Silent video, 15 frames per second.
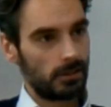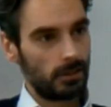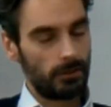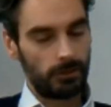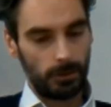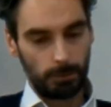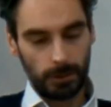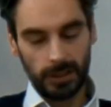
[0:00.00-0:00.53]

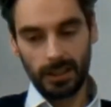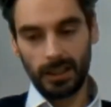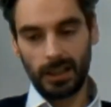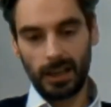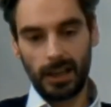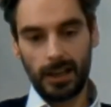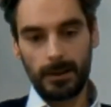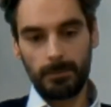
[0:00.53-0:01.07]
if you're bringing a
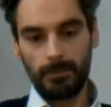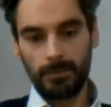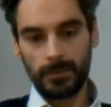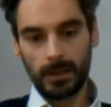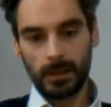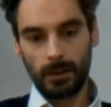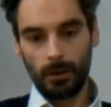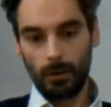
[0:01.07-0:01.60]
claim
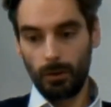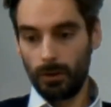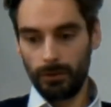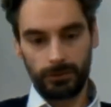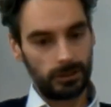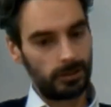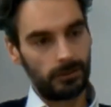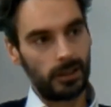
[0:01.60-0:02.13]
or
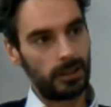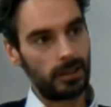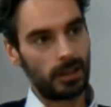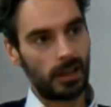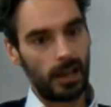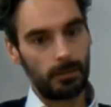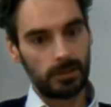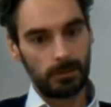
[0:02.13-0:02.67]
if you're defending a
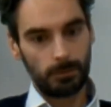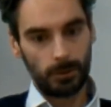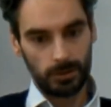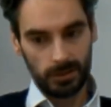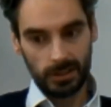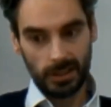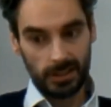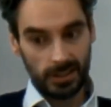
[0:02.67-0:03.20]
claim. It's important to